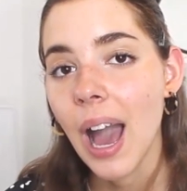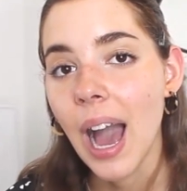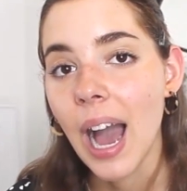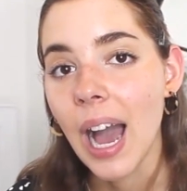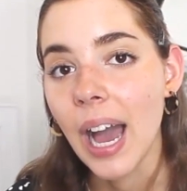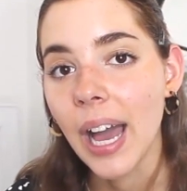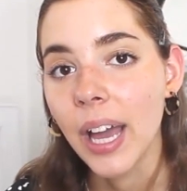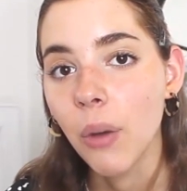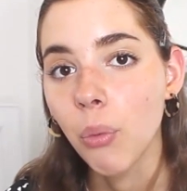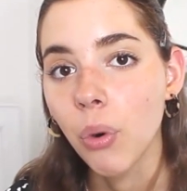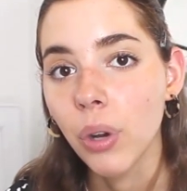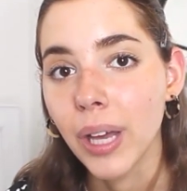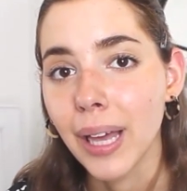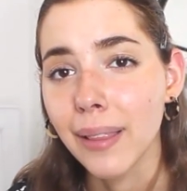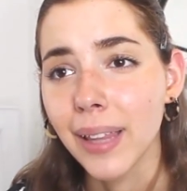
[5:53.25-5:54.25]
I
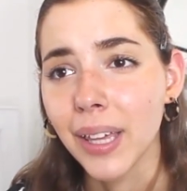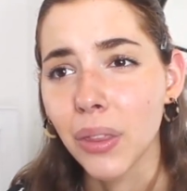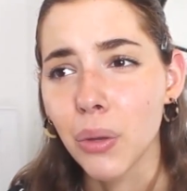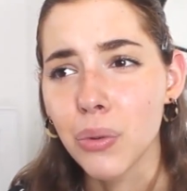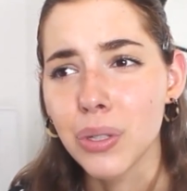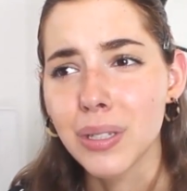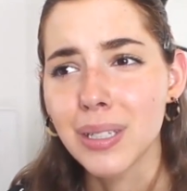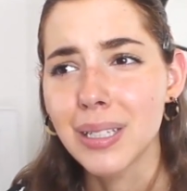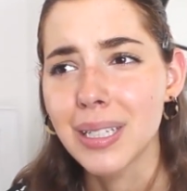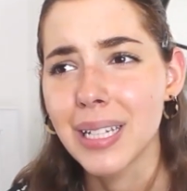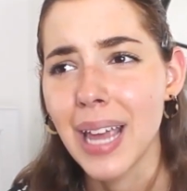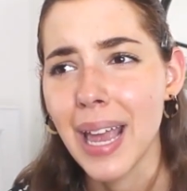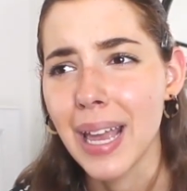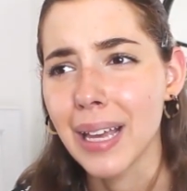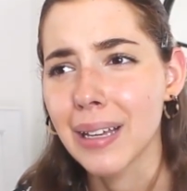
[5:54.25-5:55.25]
will get like those
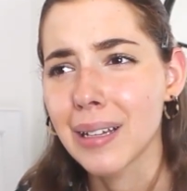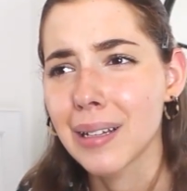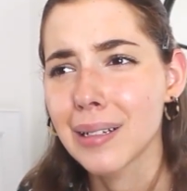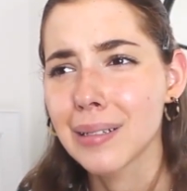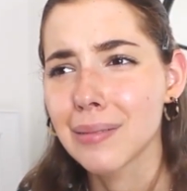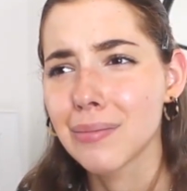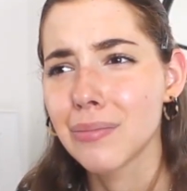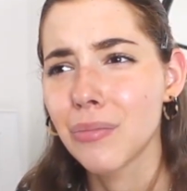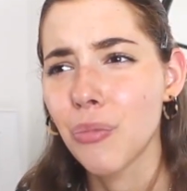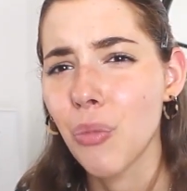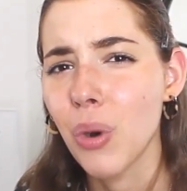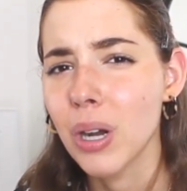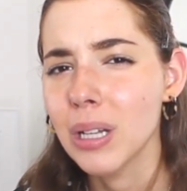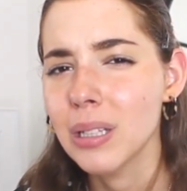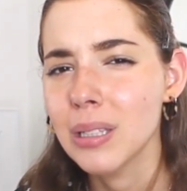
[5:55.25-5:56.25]
tank
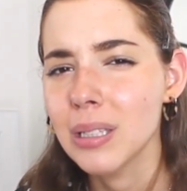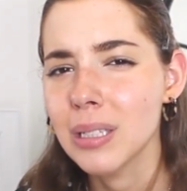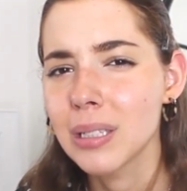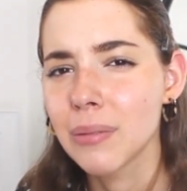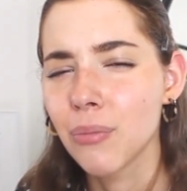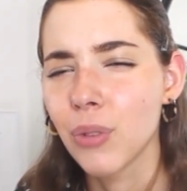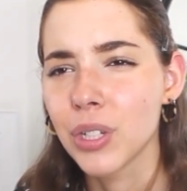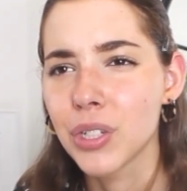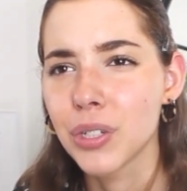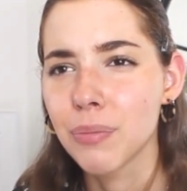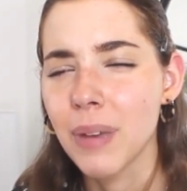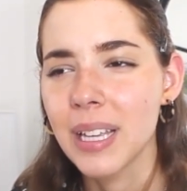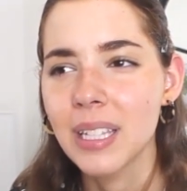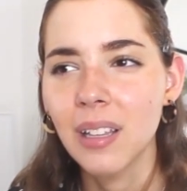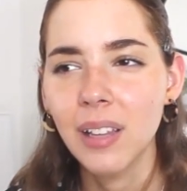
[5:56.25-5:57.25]
ones,
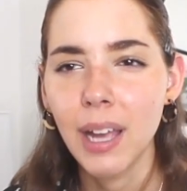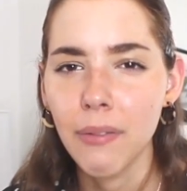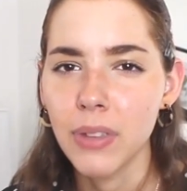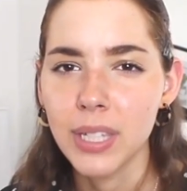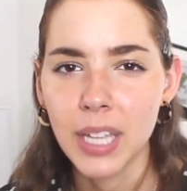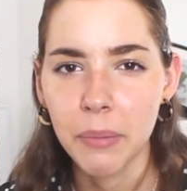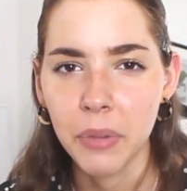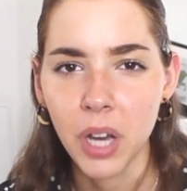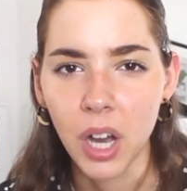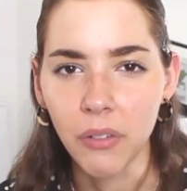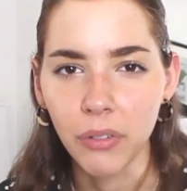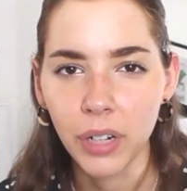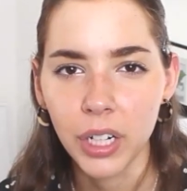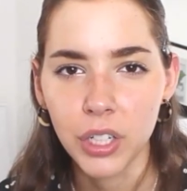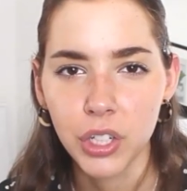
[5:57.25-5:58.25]
which basically have the same
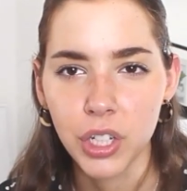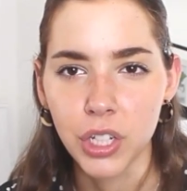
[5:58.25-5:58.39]
coverage.